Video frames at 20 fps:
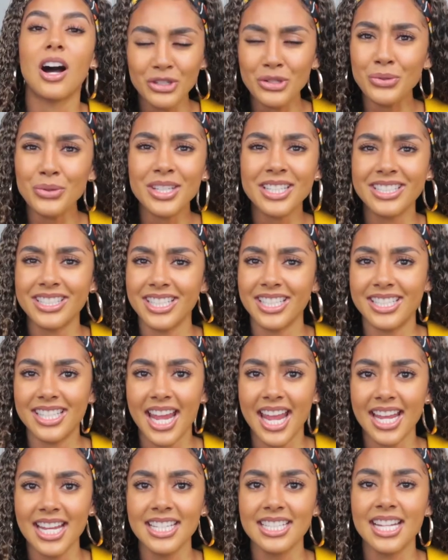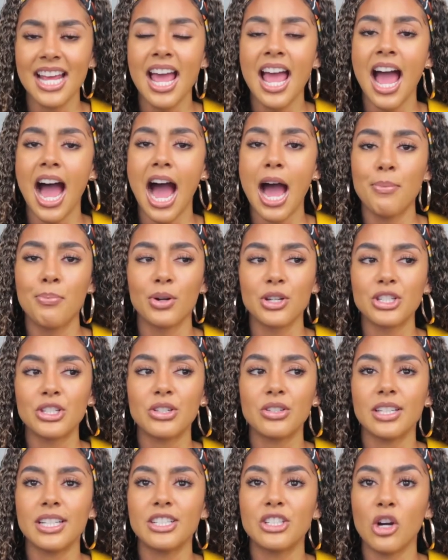so do this to taste. I
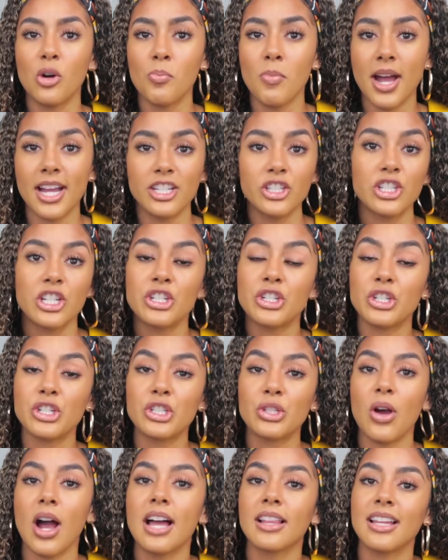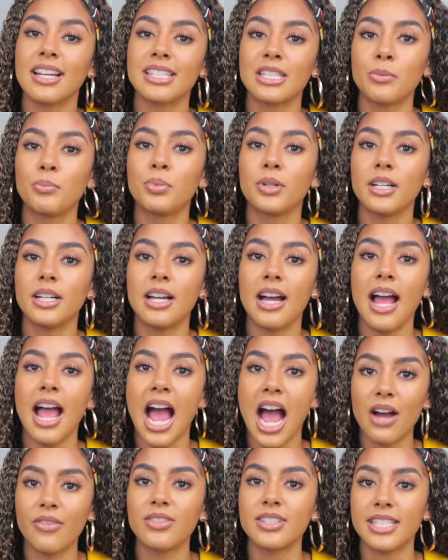personally don't mind ginger, so I like to put
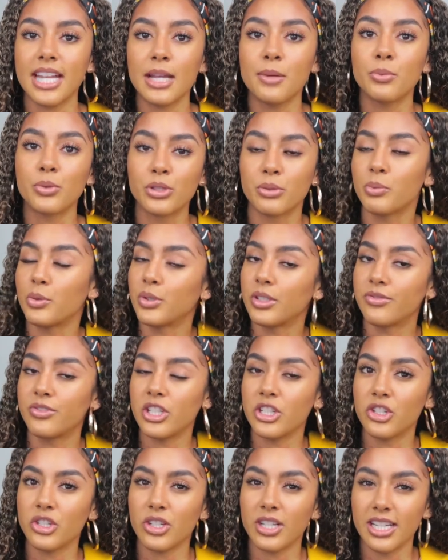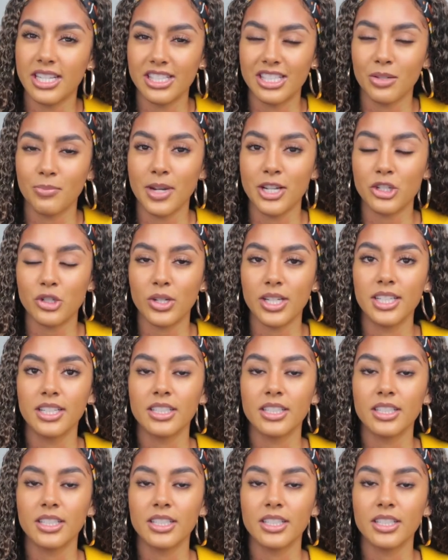half a tablespoon of ginger into my